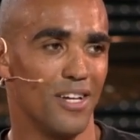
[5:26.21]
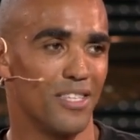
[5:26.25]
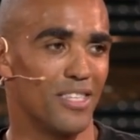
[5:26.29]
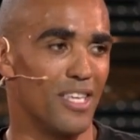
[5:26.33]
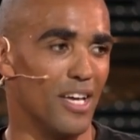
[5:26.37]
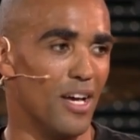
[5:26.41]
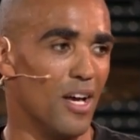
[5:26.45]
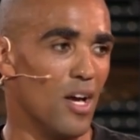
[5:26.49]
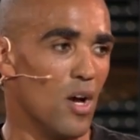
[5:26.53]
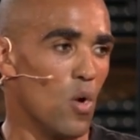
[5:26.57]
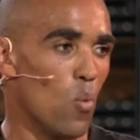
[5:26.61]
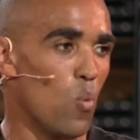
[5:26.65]

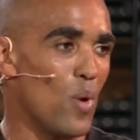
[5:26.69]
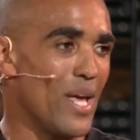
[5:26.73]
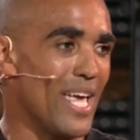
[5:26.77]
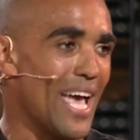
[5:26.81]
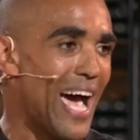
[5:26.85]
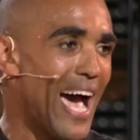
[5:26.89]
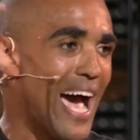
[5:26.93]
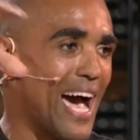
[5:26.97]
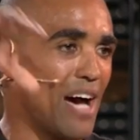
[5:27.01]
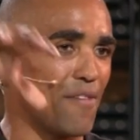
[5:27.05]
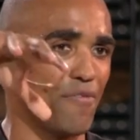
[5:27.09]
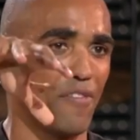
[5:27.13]
that we
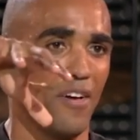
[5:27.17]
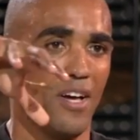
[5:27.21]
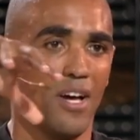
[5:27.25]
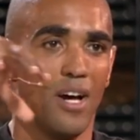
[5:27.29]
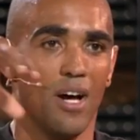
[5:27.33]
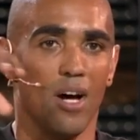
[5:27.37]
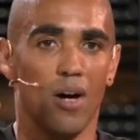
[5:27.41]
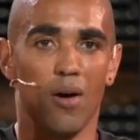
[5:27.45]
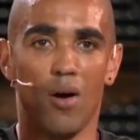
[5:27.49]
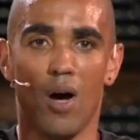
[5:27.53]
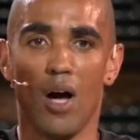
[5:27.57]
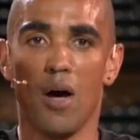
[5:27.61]
have
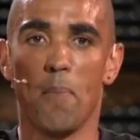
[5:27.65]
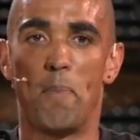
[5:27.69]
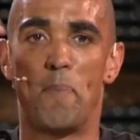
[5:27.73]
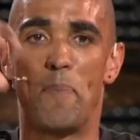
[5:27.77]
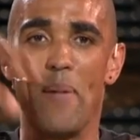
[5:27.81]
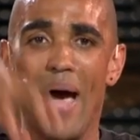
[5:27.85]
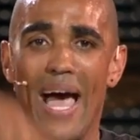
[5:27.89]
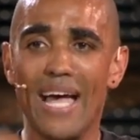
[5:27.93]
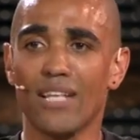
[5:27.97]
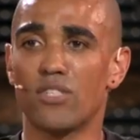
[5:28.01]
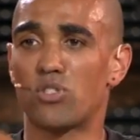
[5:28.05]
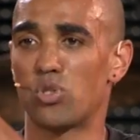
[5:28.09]
a
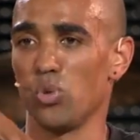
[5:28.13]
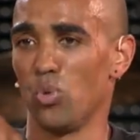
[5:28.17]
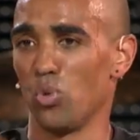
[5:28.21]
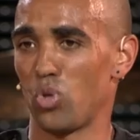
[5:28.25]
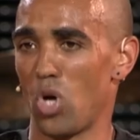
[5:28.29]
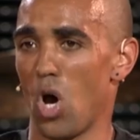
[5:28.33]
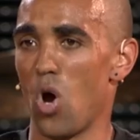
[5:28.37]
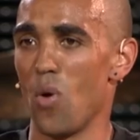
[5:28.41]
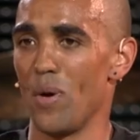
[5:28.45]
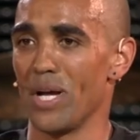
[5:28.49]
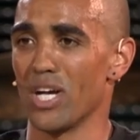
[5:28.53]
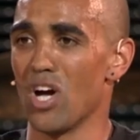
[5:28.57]
battle
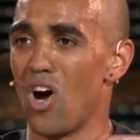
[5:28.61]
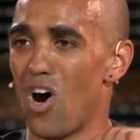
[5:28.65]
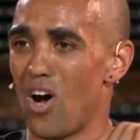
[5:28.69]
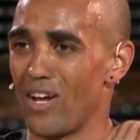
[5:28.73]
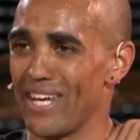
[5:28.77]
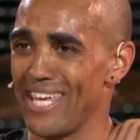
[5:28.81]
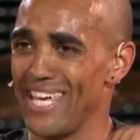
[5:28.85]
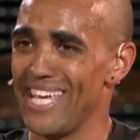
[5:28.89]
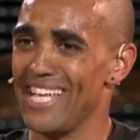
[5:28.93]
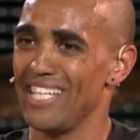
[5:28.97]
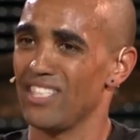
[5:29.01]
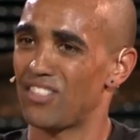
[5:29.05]
going
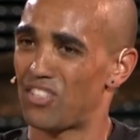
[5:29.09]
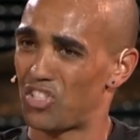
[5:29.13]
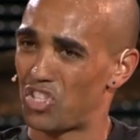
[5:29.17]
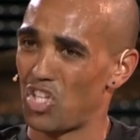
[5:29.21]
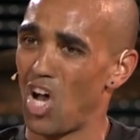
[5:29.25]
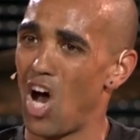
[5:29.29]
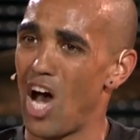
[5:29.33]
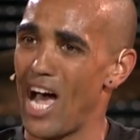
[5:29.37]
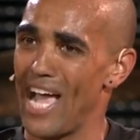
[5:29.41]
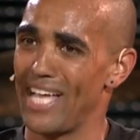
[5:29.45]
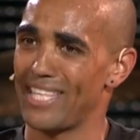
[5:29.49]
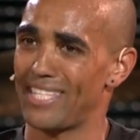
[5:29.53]
on
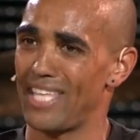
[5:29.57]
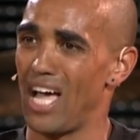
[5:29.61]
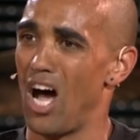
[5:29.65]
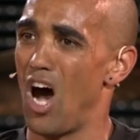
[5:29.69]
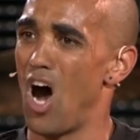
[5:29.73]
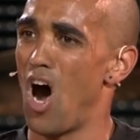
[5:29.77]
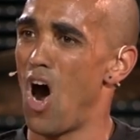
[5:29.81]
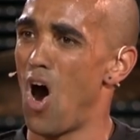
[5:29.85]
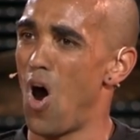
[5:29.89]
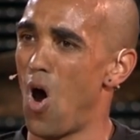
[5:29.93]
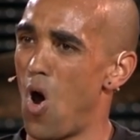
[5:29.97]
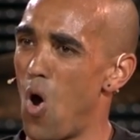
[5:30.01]
inside that
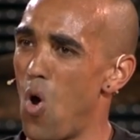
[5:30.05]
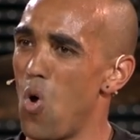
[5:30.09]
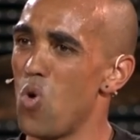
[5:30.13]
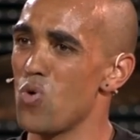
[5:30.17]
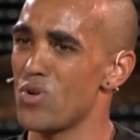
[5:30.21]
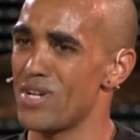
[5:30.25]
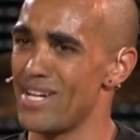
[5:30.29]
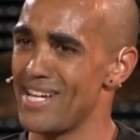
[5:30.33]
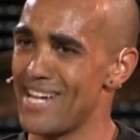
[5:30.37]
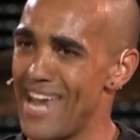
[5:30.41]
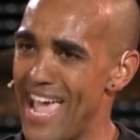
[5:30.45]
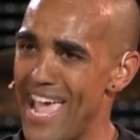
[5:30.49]
our
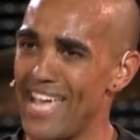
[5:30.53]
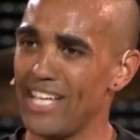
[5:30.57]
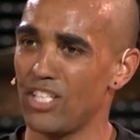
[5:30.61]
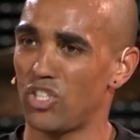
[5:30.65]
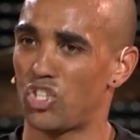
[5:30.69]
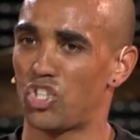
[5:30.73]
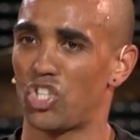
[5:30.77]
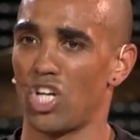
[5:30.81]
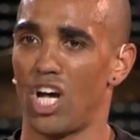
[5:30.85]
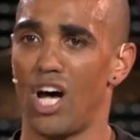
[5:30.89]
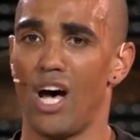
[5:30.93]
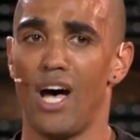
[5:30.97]
old
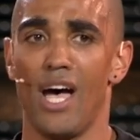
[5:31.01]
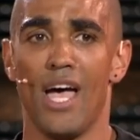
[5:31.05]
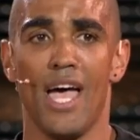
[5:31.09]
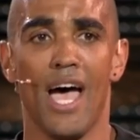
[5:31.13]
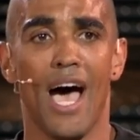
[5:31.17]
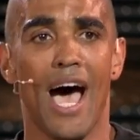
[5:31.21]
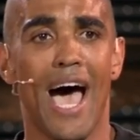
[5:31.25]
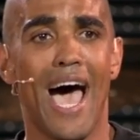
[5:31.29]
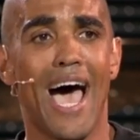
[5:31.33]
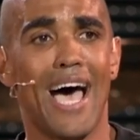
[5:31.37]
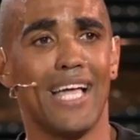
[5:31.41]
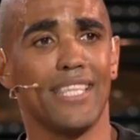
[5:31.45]
nature
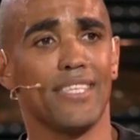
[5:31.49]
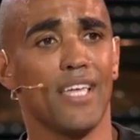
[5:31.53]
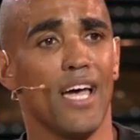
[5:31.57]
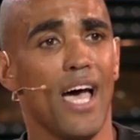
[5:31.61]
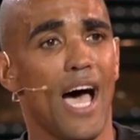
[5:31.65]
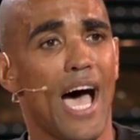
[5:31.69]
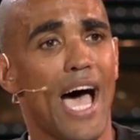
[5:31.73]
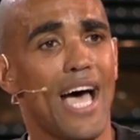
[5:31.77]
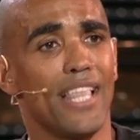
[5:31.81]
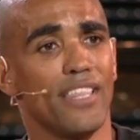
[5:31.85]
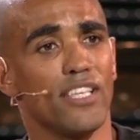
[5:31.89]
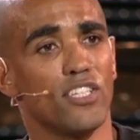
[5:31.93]
and,
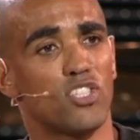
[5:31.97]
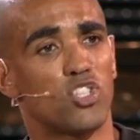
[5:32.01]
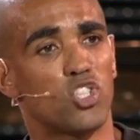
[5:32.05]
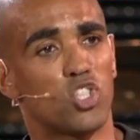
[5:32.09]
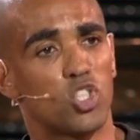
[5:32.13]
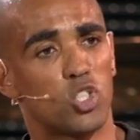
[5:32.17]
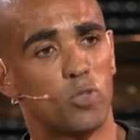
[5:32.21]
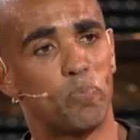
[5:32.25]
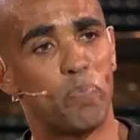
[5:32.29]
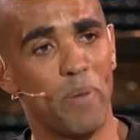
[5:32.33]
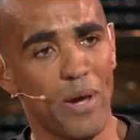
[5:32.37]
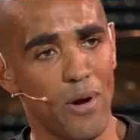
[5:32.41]
and the
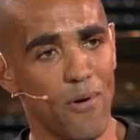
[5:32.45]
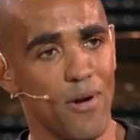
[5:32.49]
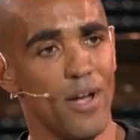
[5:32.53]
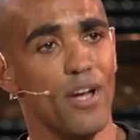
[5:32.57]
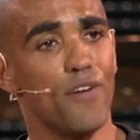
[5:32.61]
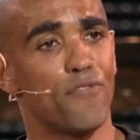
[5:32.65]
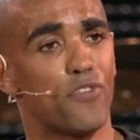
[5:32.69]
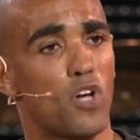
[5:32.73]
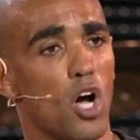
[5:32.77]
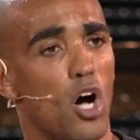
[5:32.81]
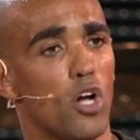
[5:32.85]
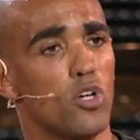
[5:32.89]
Spirit
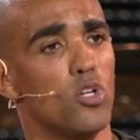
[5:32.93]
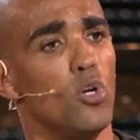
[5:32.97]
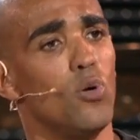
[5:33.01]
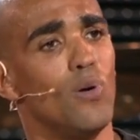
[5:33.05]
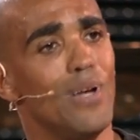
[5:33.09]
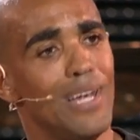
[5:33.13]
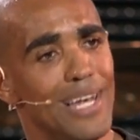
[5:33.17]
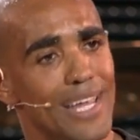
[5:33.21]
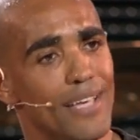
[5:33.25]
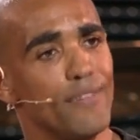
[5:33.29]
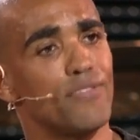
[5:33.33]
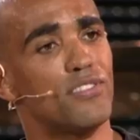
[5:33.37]
of God who
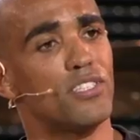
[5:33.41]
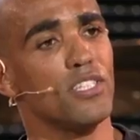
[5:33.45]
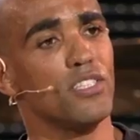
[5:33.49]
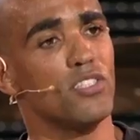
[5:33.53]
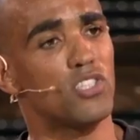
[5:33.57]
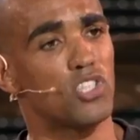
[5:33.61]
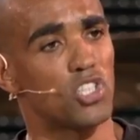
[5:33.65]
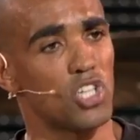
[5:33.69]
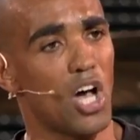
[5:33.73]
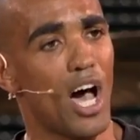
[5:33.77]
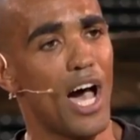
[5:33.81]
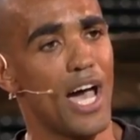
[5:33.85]
lives
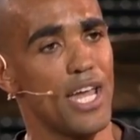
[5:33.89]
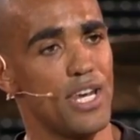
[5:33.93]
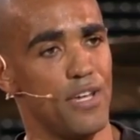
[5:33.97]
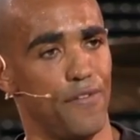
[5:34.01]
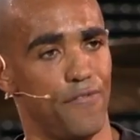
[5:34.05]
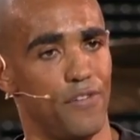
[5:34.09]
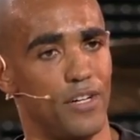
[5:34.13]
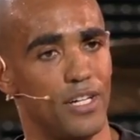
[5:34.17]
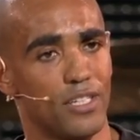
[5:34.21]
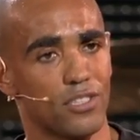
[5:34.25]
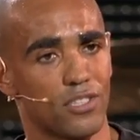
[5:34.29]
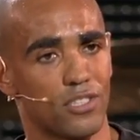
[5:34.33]
inside
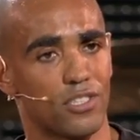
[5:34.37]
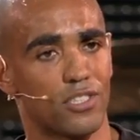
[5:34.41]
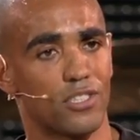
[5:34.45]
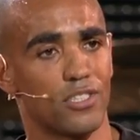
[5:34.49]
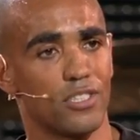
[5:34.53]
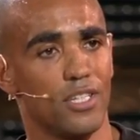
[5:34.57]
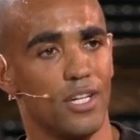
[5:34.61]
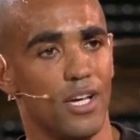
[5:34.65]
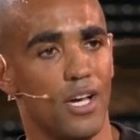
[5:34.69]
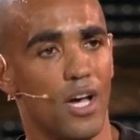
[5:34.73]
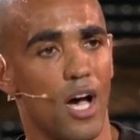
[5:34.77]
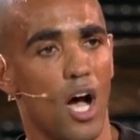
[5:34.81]
of
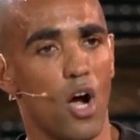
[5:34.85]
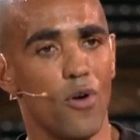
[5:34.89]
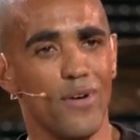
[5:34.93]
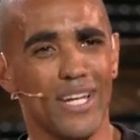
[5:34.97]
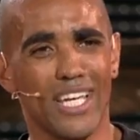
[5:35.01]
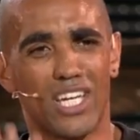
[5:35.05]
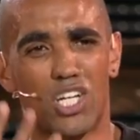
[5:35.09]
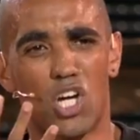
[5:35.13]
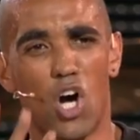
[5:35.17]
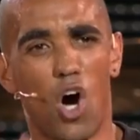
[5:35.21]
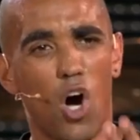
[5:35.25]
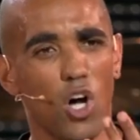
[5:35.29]
us are
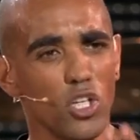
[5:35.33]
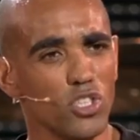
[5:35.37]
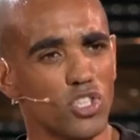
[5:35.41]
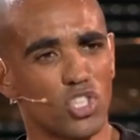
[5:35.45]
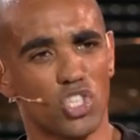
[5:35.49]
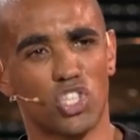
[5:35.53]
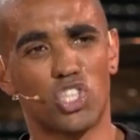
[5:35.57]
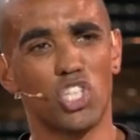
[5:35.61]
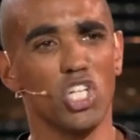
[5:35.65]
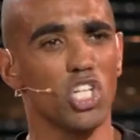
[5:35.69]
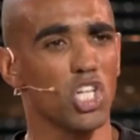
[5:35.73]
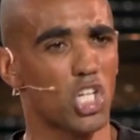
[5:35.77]
in
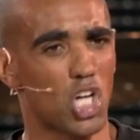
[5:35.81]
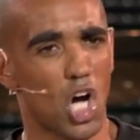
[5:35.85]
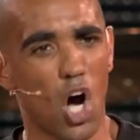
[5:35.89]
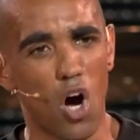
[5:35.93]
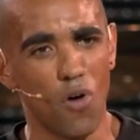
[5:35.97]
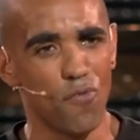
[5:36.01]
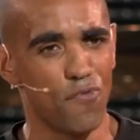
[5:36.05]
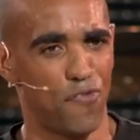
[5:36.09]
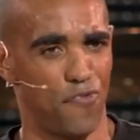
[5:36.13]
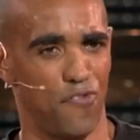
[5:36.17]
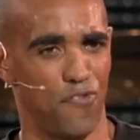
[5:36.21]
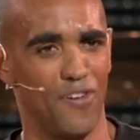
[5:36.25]
constant
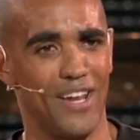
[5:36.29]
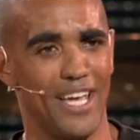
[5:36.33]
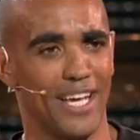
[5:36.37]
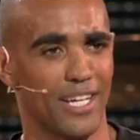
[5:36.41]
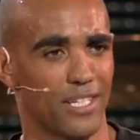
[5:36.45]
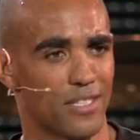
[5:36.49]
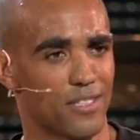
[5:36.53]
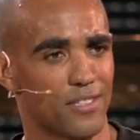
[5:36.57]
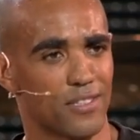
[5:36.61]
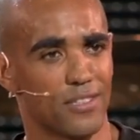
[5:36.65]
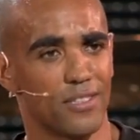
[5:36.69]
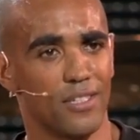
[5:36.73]

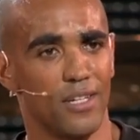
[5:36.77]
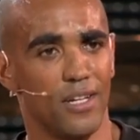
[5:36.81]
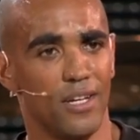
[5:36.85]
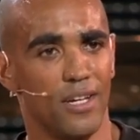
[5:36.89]
conflict.